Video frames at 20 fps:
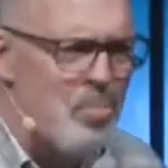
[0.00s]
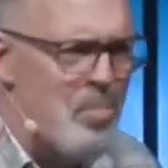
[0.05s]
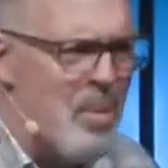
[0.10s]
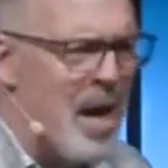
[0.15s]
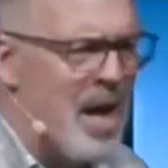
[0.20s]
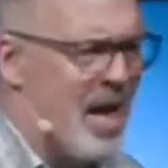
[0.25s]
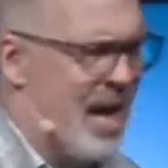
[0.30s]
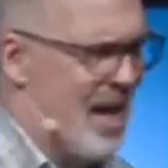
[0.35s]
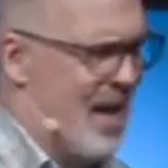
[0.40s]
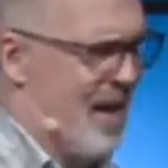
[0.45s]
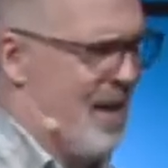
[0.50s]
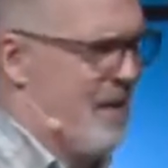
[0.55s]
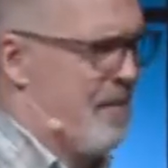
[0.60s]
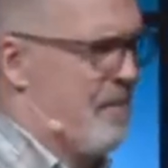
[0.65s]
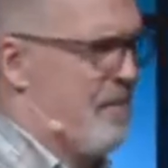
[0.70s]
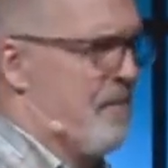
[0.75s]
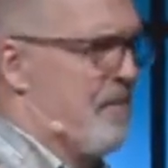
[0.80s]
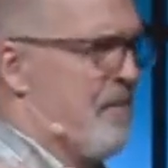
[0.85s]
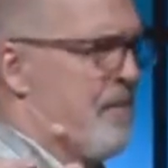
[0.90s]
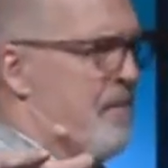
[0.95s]
money,
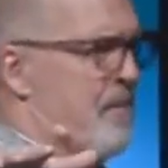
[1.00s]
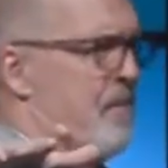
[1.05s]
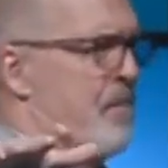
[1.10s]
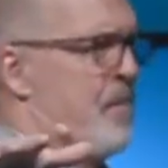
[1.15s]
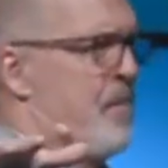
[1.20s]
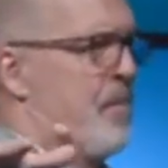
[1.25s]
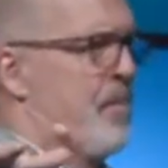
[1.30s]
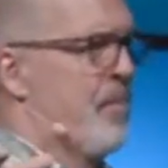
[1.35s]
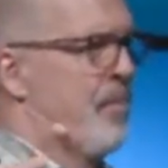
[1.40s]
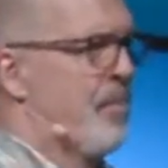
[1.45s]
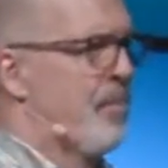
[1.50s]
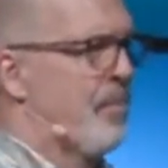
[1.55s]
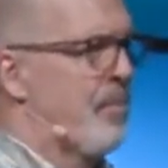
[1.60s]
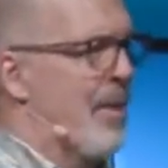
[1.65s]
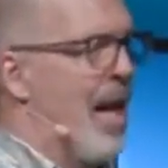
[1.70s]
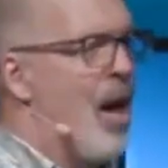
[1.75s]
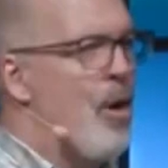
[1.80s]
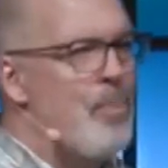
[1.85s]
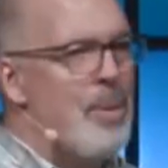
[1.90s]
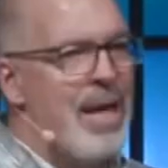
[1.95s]

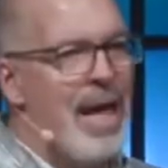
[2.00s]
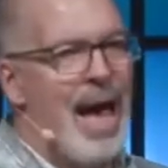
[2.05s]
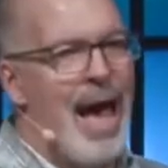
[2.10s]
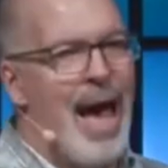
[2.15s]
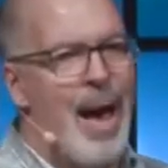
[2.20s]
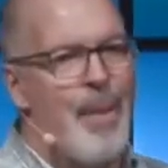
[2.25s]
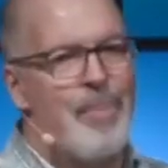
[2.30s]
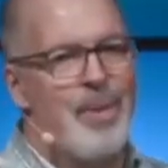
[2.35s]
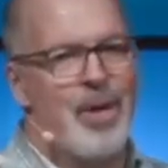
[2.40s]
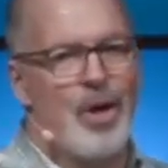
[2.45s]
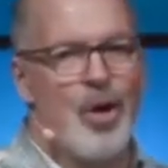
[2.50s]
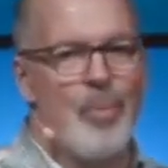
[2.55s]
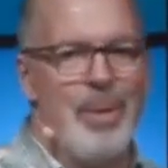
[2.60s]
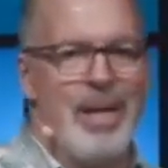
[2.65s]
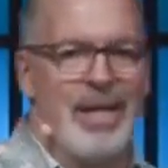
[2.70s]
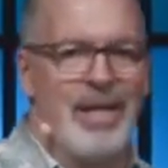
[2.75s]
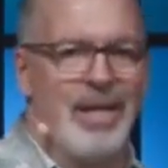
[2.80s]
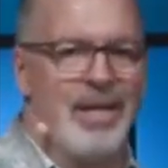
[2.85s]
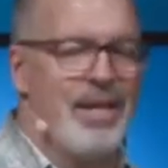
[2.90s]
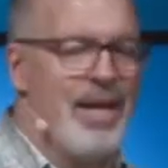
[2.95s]
I'll be happy and I'll be
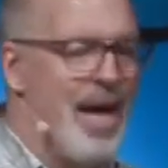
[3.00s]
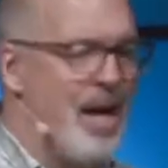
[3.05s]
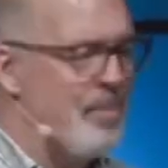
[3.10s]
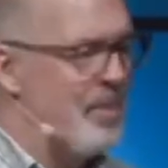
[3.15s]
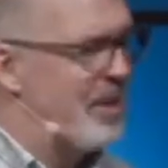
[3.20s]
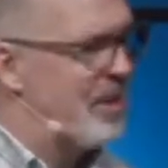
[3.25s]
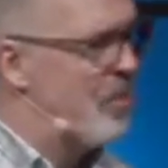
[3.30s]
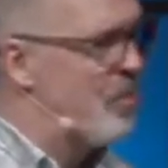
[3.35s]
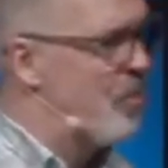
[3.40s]
content. But the